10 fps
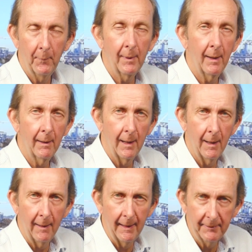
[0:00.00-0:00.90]
Well,
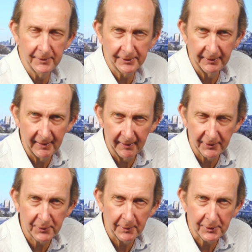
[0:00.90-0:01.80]
hello, and this is
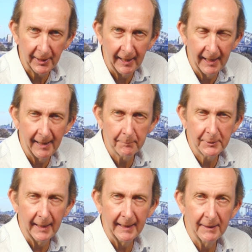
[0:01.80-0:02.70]
another Switzer update.